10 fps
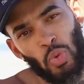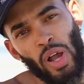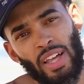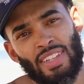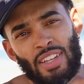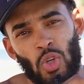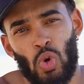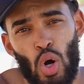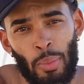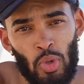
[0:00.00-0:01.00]
Aurelius has a
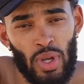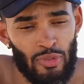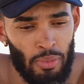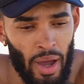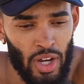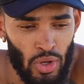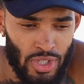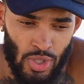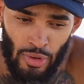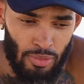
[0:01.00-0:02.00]
quote. I'm going to read it from my notes
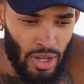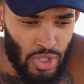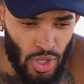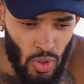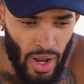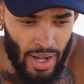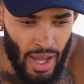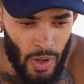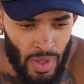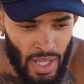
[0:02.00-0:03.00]
straight from my journal right now.